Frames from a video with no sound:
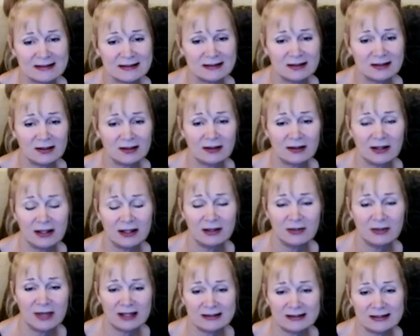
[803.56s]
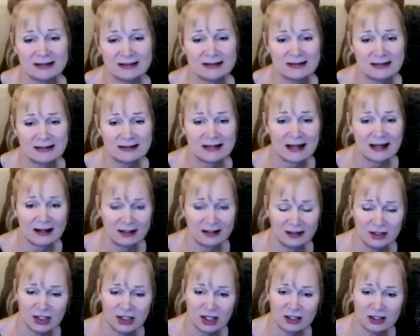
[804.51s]
until it makes its exact
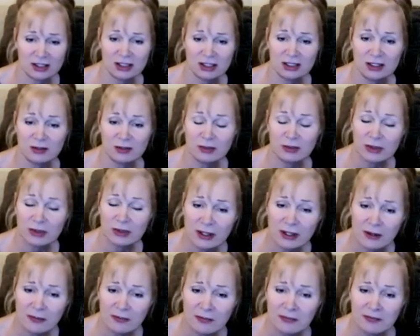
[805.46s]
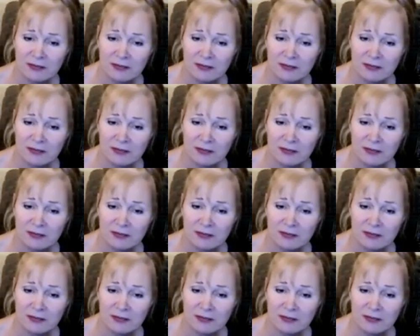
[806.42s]
conjunction to Pluto.